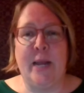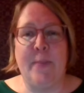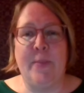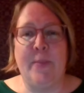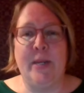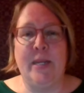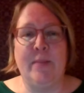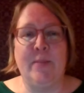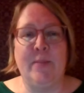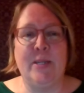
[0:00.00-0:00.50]

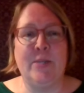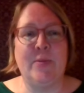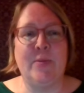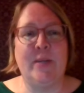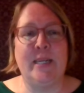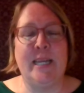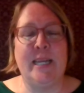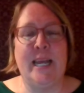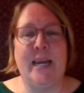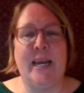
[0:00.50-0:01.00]
happening
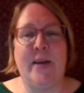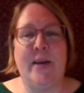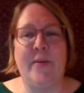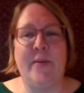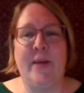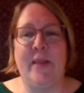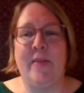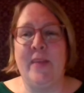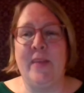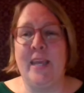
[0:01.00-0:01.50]
between
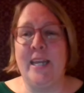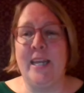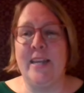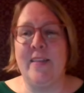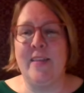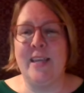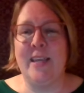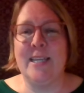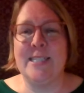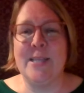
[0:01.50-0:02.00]
now and the end
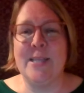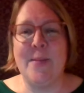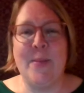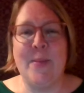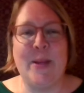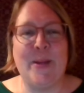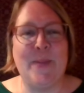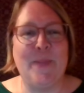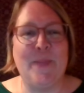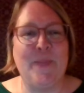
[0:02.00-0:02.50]
of the
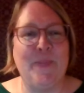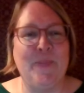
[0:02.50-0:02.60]
exhibit.